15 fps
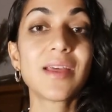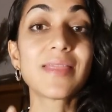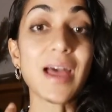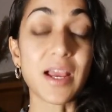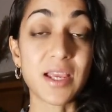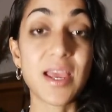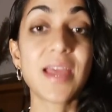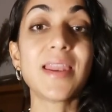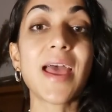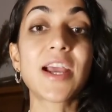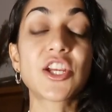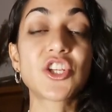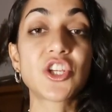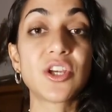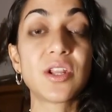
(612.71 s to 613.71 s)
that
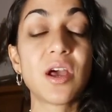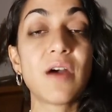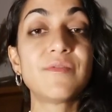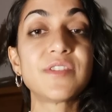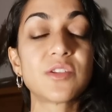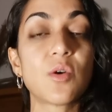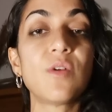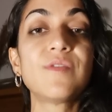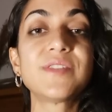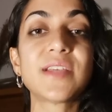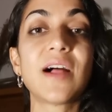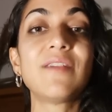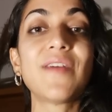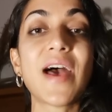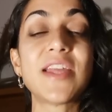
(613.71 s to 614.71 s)
connection of soul
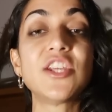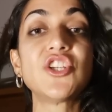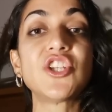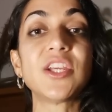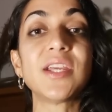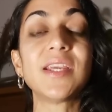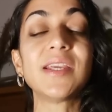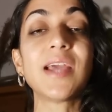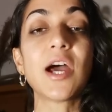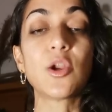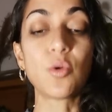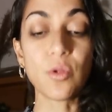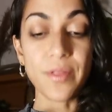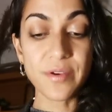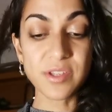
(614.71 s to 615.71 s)
self energy, and
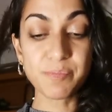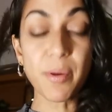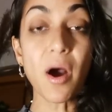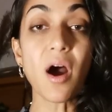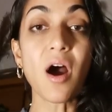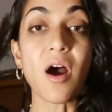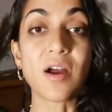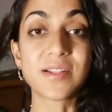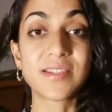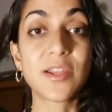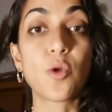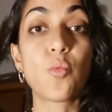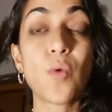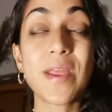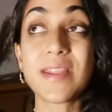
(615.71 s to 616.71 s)
all those parts that
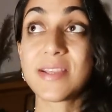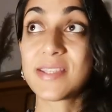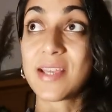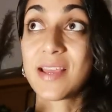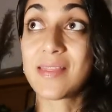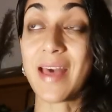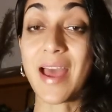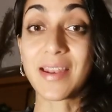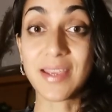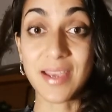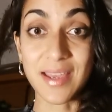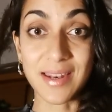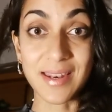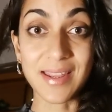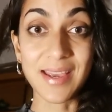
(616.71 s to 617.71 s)
are witnessing that
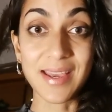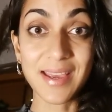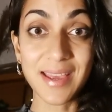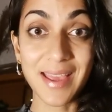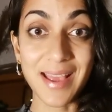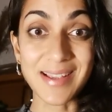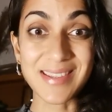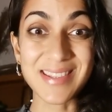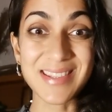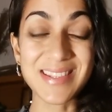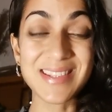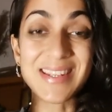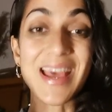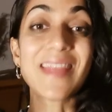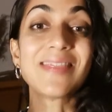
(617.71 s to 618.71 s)
can
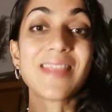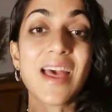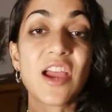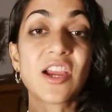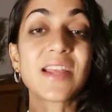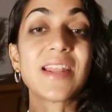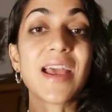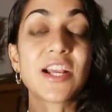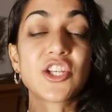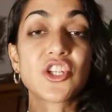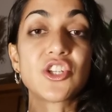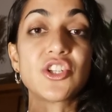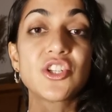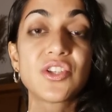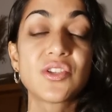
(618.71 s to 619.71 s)
extend their
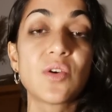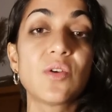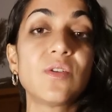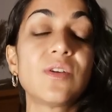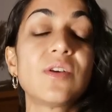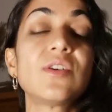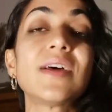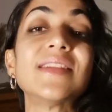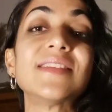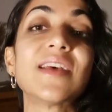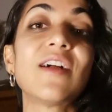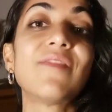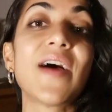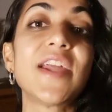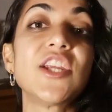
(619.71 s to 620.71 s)
connection to soul and
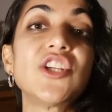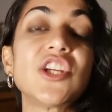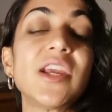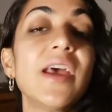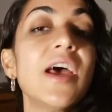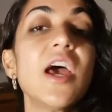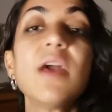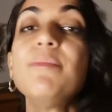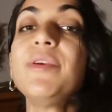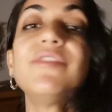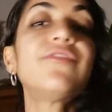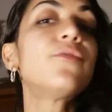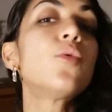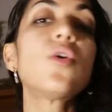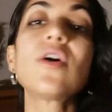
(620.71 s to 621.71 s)
self energy.
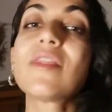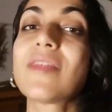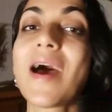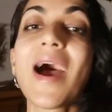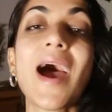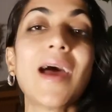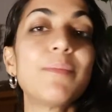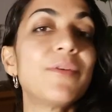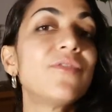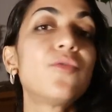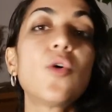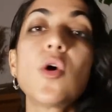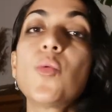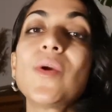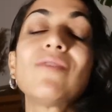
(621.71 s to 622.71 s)
Before that,
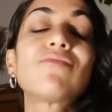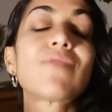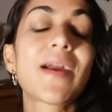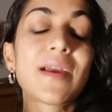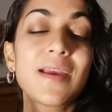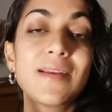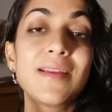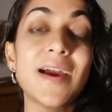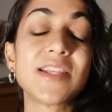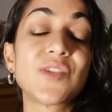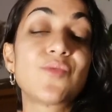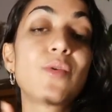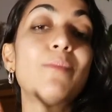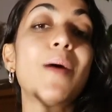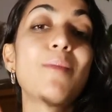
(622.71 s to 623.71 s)
before we've recognized
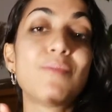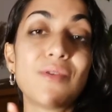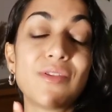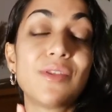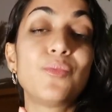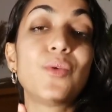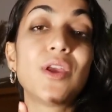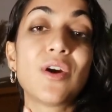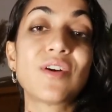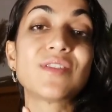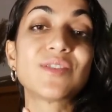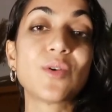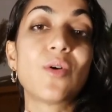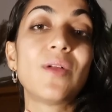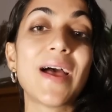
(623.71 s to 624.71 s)
and remembered that we are
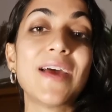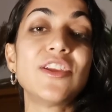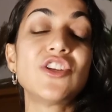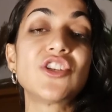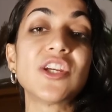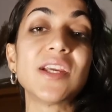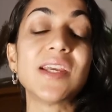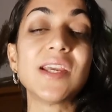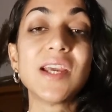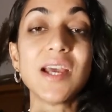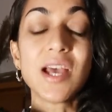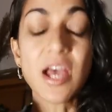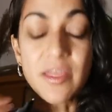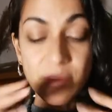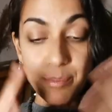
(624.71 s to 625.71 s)
soul energy,
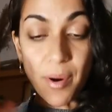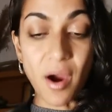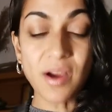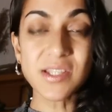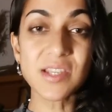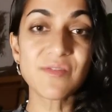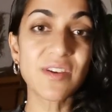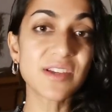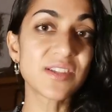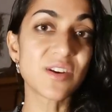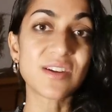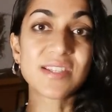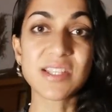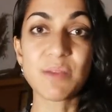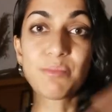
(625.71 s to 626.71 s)
the parts of us
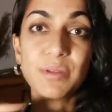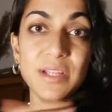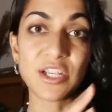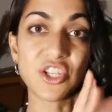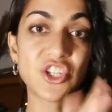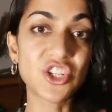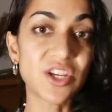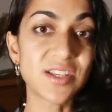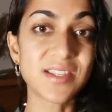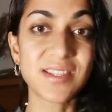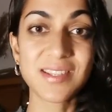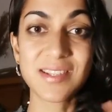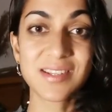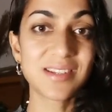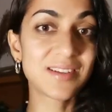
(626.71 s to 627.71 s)
are simply
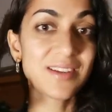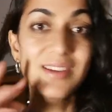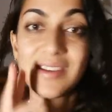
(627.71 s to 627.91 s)
just